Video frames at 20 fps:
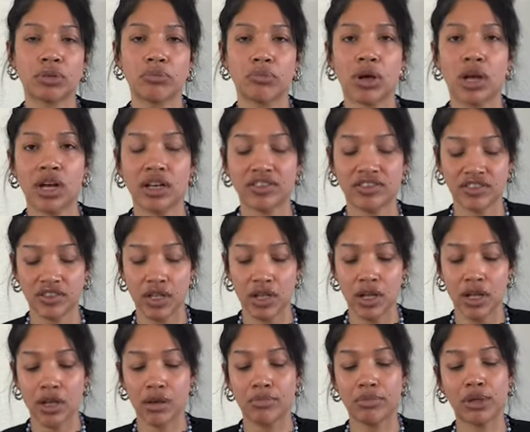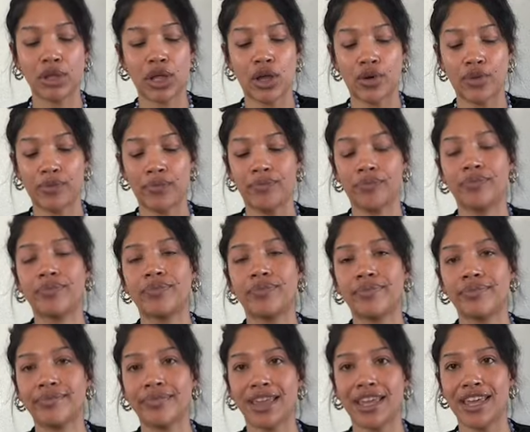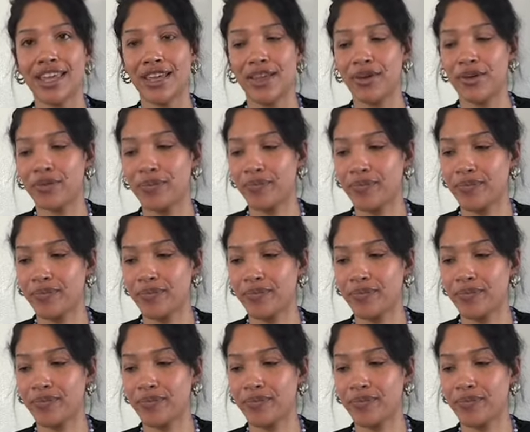box below. Thank you.